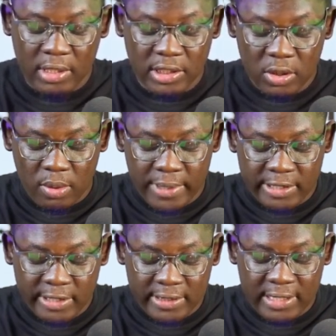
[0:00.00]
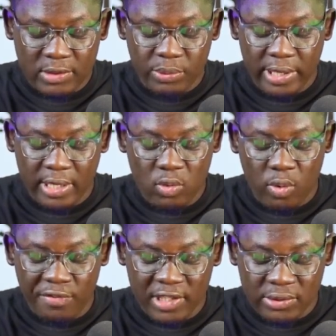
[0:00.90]
Jacob AJ says, we need
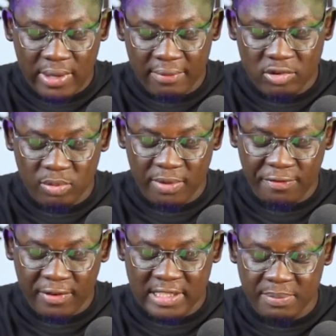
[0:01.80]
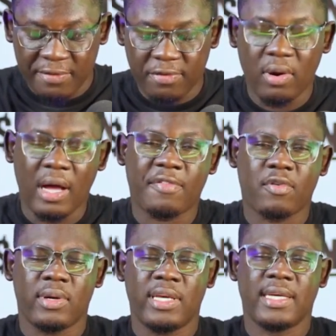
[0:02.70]
Kofi Tre to be fit before
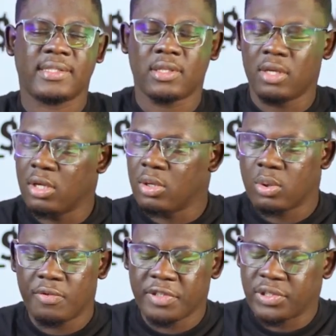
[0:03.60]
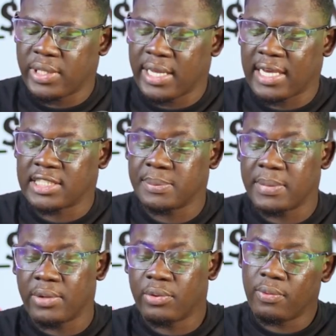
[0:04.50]
AFCON. Yes. Kofi Tre,
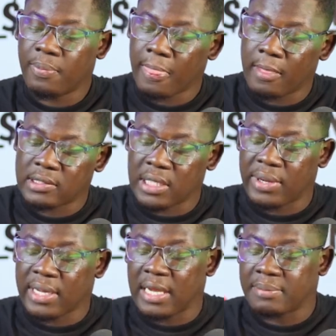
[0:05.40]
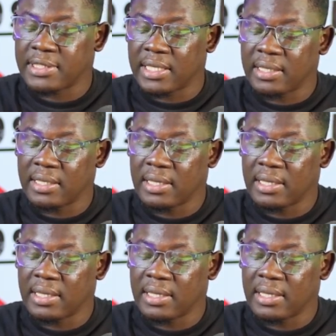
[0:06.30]
Ashimeru, Tariq Lamte,